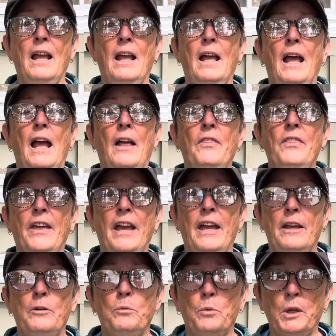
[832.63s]
and
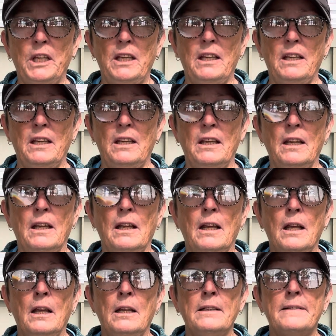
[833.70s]
then we
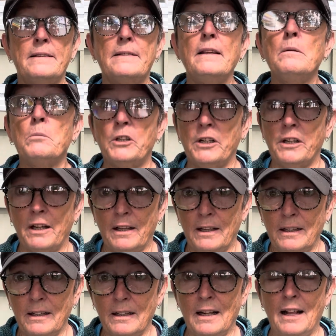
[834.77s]
simmered
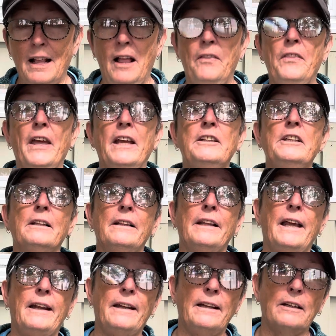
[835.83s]
it, and then you
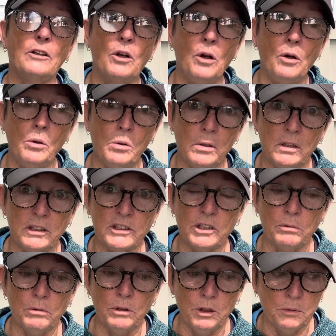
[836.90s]
let it cool to
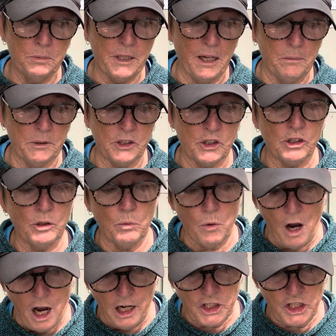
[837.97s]
room temperature,
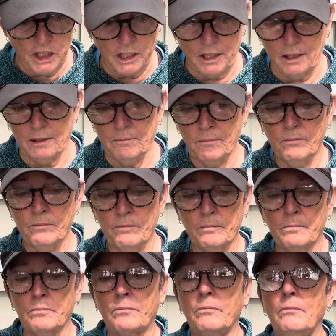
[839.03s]
wash it,
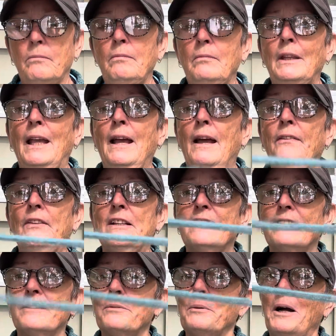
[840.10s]
and this
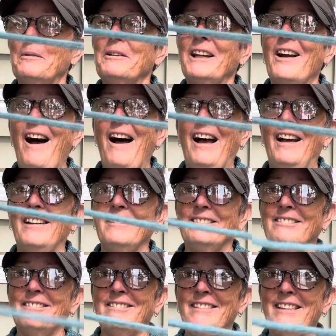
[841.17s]
is what we got.
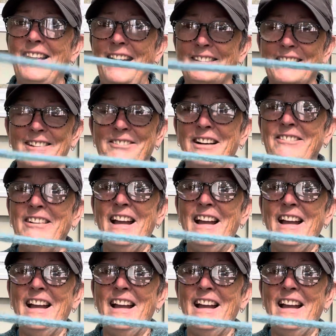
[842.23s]
This is what we